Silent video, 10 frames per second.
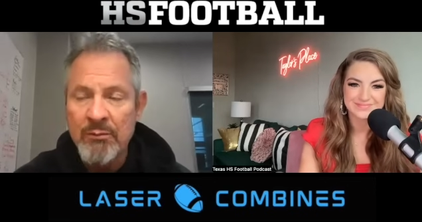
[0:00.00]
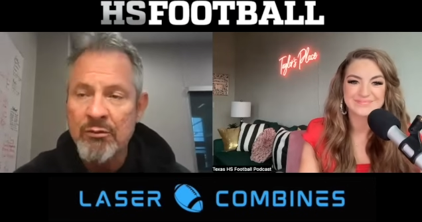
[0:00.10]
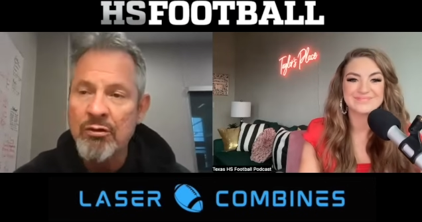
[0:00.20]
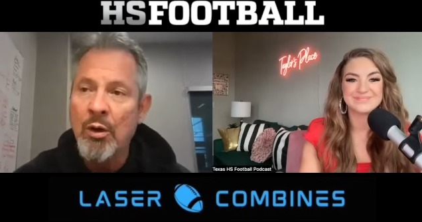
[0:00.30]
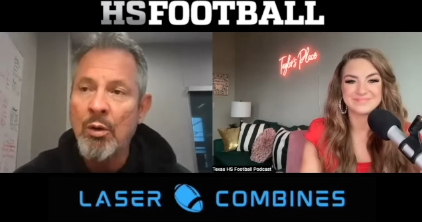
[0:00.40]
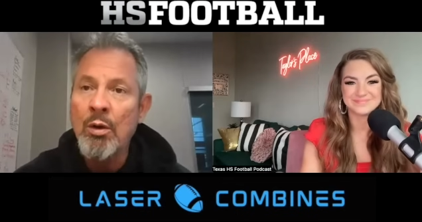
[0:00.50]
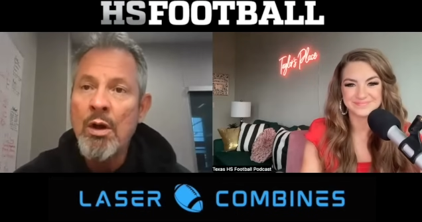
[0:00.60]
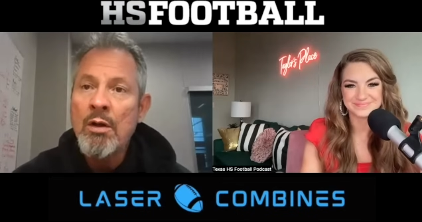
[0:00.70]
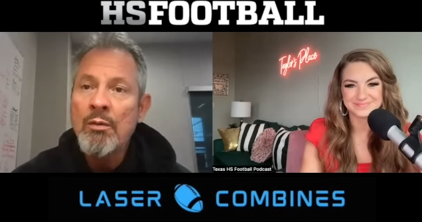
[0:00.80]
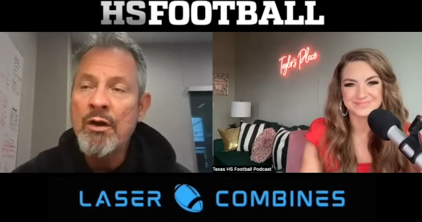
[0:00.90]
Speaker 1: So
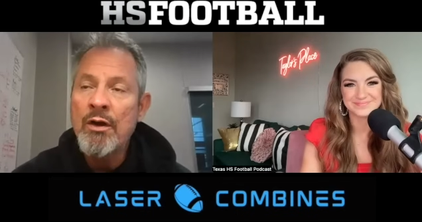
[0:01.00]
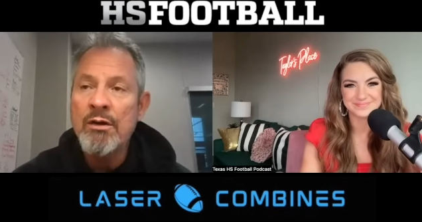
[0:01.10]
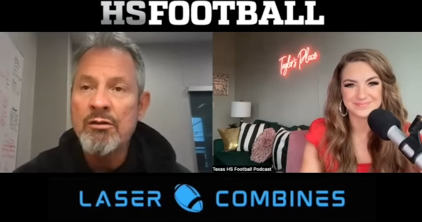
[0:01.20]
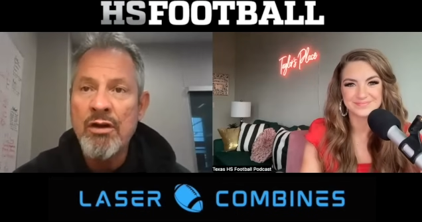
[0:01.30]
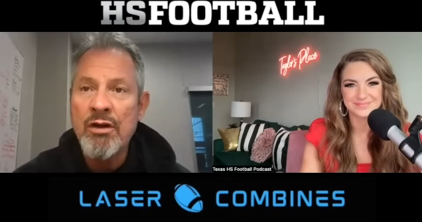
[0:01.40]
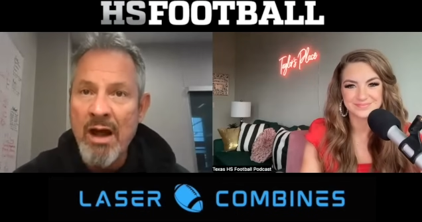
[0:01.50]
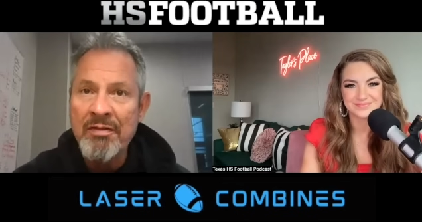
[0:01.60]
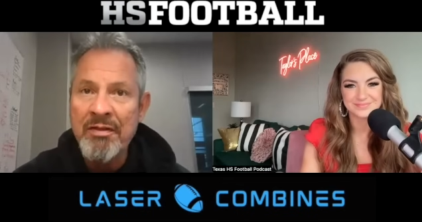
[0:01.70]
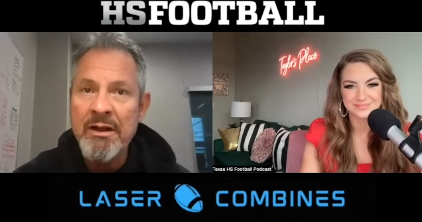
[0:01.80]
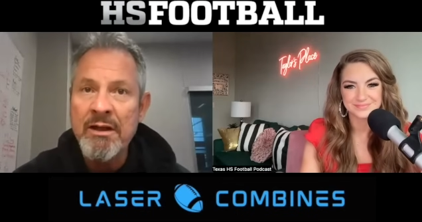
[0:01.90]
mm-hmm. there is
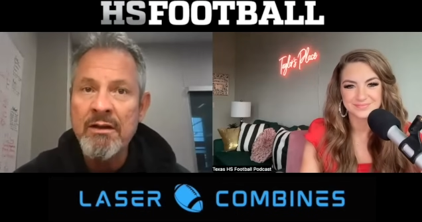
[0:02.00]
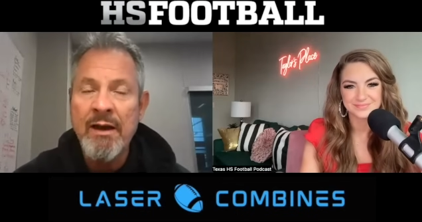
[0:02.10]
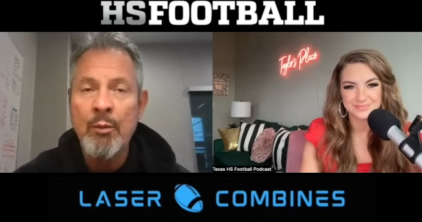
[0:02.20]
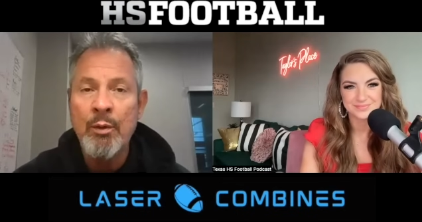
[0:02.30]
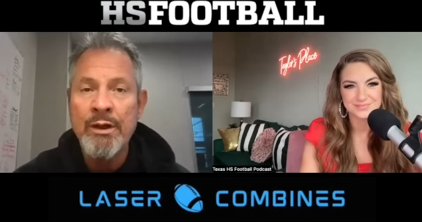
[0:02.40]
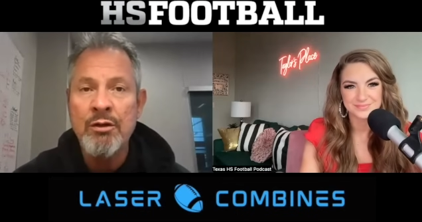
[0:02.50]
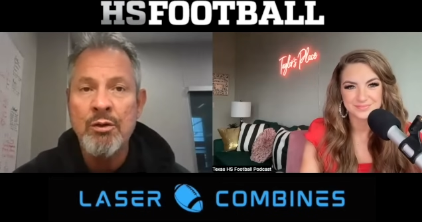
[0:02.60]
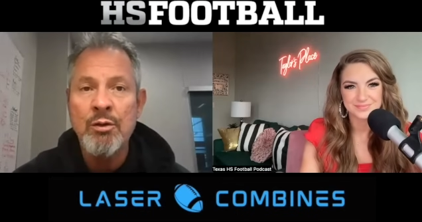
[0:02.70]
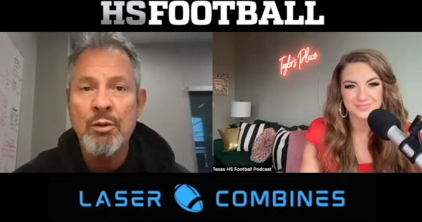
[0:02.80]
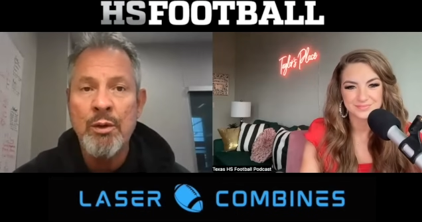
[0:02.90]
nothing that we
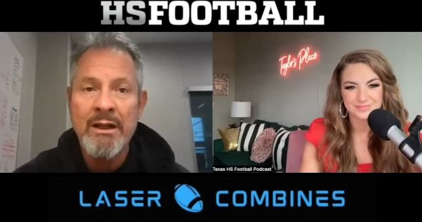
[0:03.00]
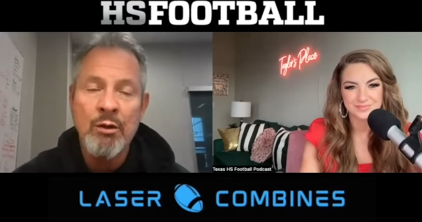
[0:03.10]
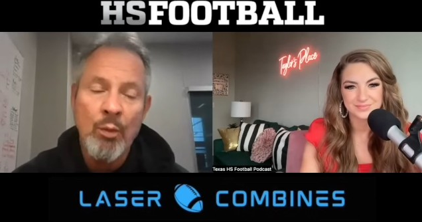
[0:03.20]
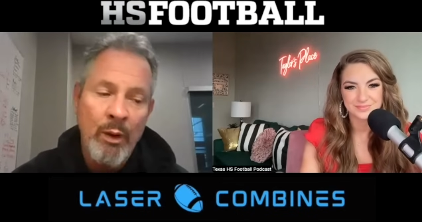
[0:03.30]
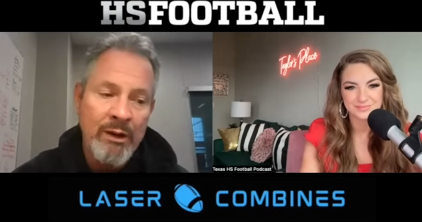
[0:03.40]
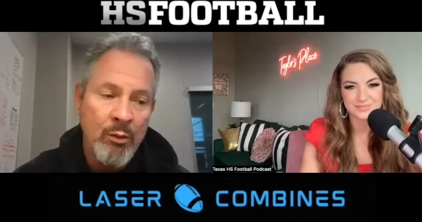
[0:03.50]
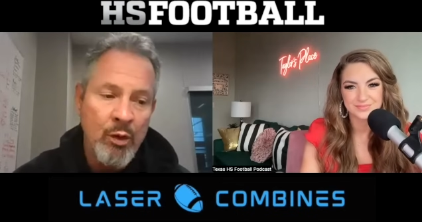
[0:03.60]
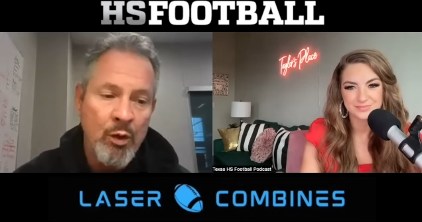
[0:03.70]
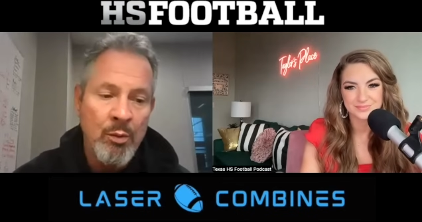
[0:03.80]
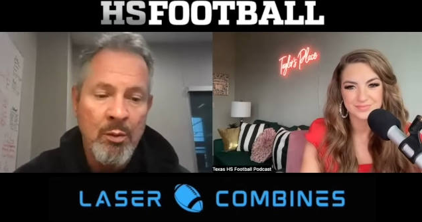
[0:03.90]
do in the weight
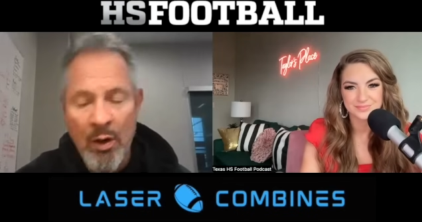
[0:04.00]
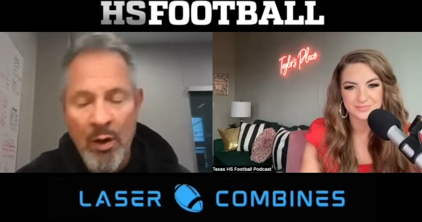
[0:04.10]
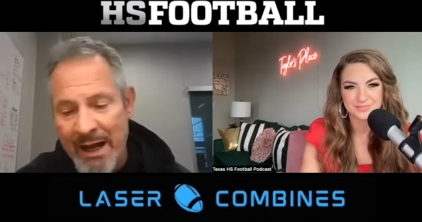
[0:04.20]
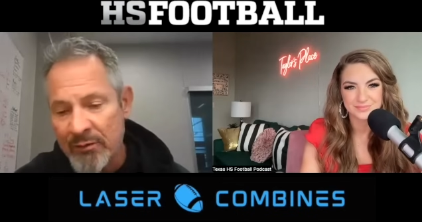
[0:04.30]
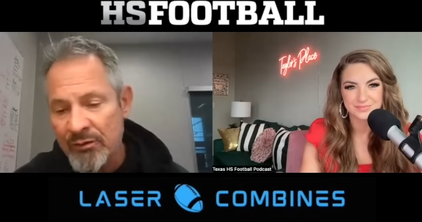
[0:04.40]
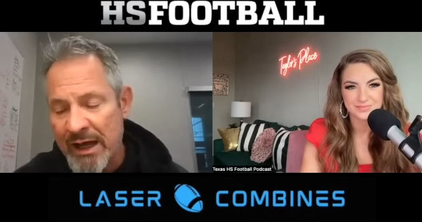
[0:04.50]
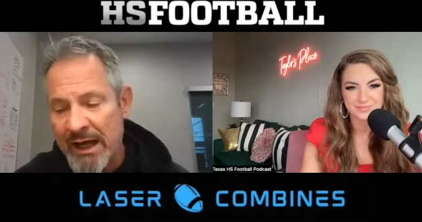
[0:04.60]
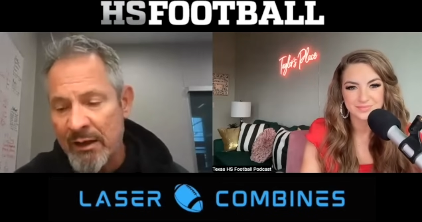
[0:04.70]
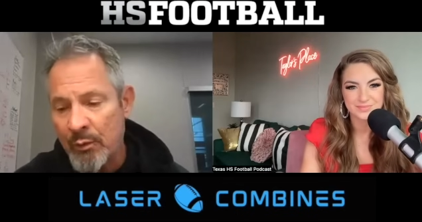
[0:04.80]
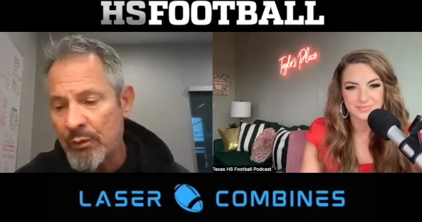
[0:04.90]
room or
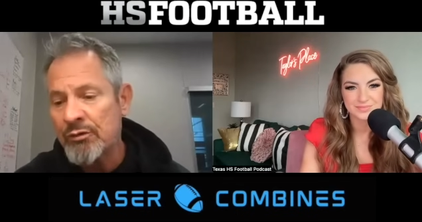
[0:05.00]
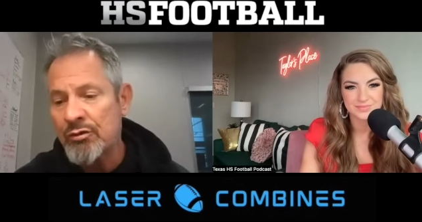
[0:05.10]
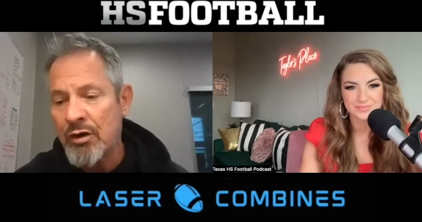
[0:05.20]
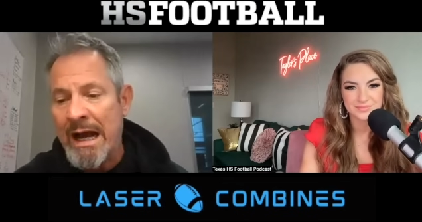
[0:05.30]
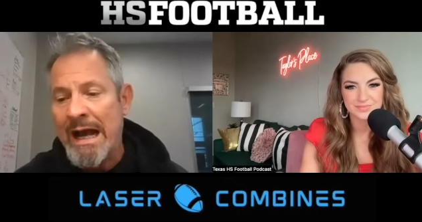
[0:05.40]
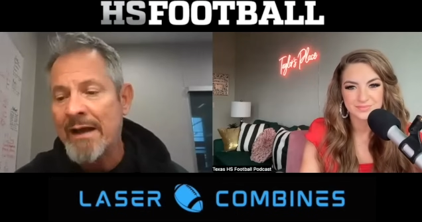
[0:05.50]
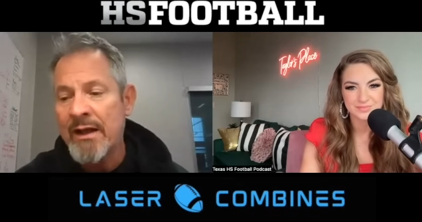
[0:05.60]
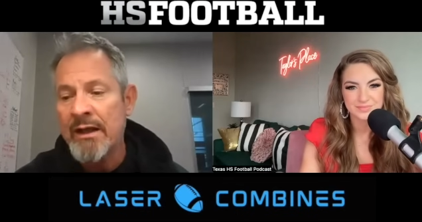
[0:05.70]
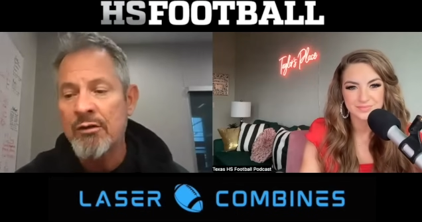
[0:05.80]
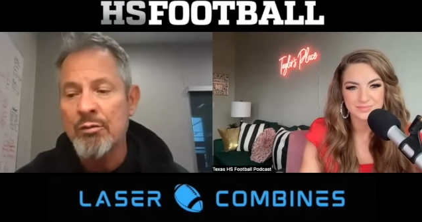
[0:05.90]
outside on the track
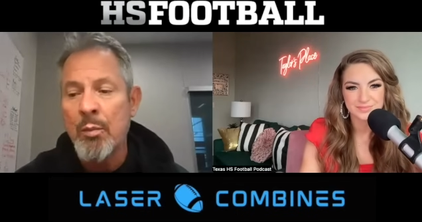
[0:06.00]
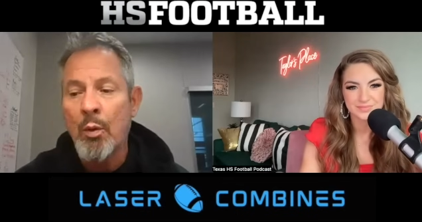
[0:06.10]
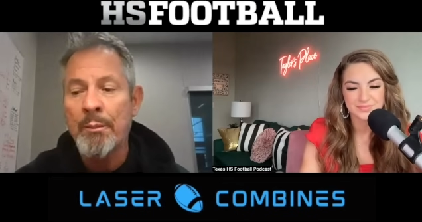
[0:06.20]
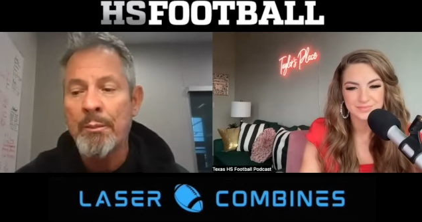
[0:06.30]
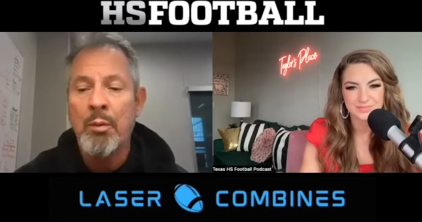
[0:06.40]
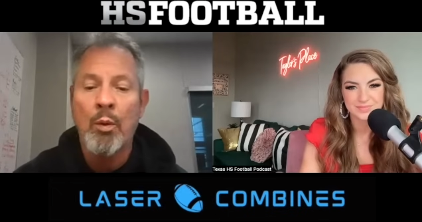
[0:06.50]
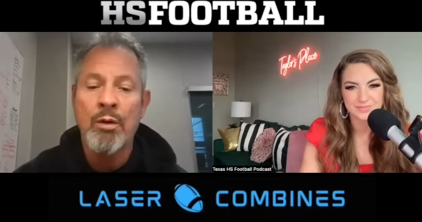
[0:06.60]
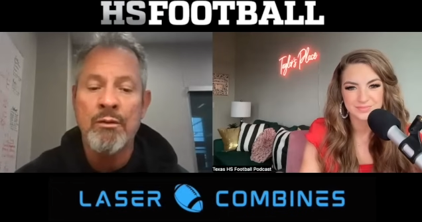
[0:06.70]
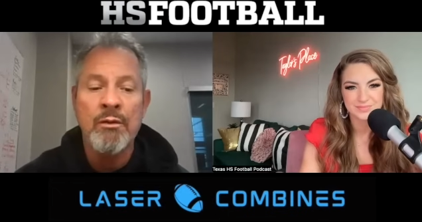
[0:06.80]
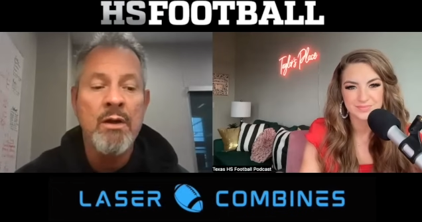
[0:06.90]
that is more
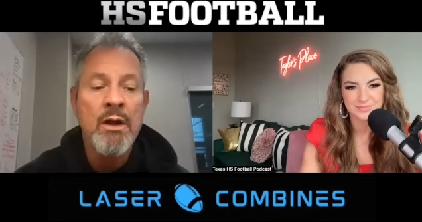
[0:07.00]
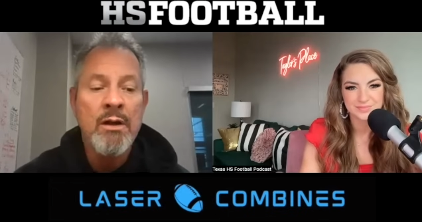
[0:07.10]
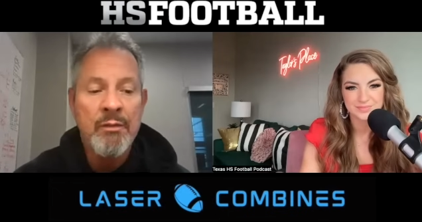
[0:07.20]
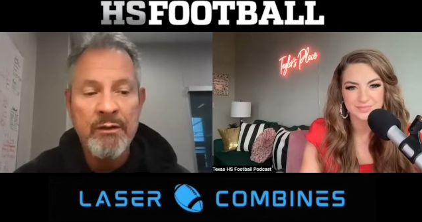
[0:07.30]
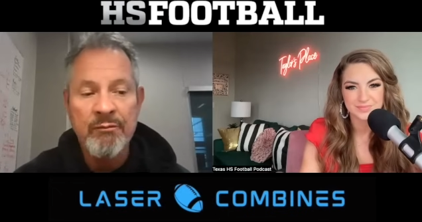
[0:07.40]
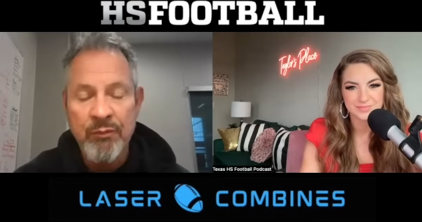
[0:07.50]
important than